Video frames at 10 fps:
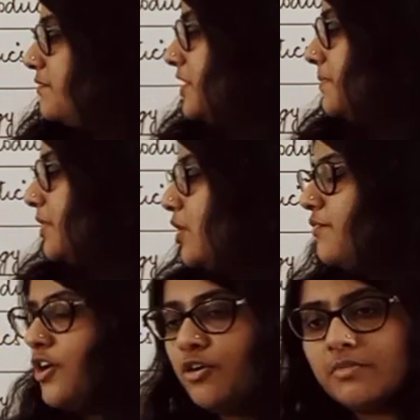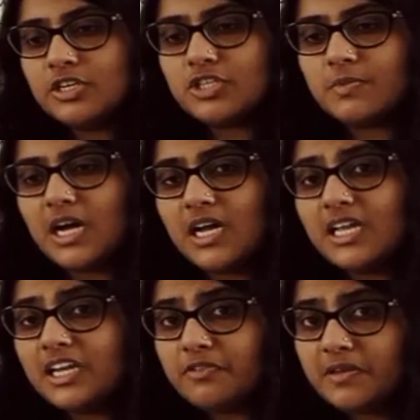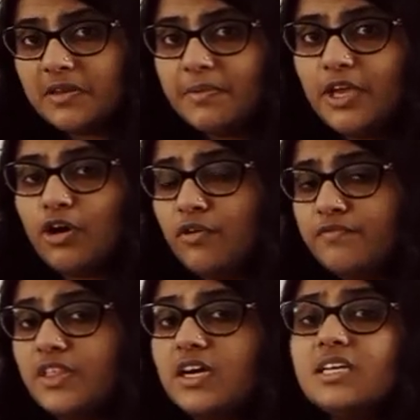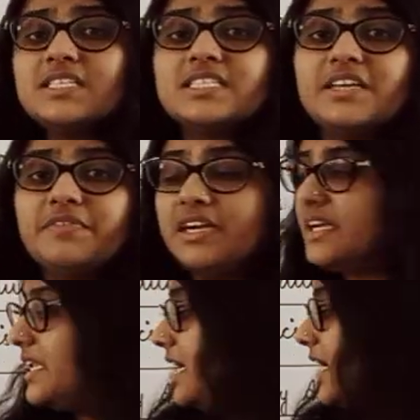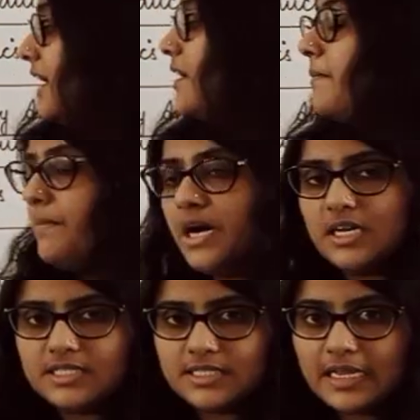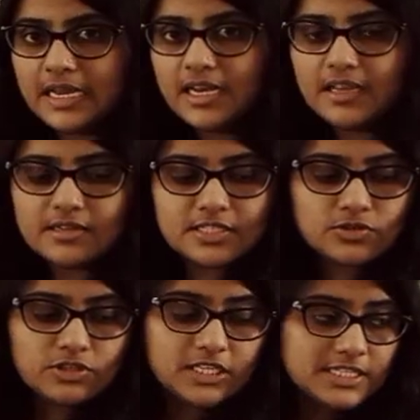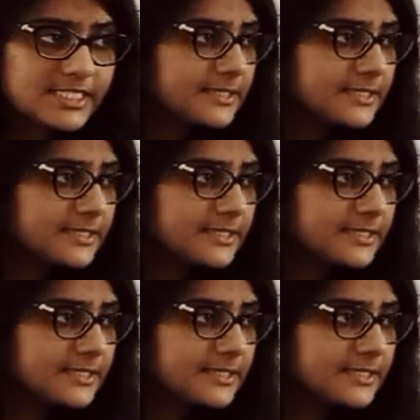will be of how much mark? It will be of the 70 marks. Clear, students?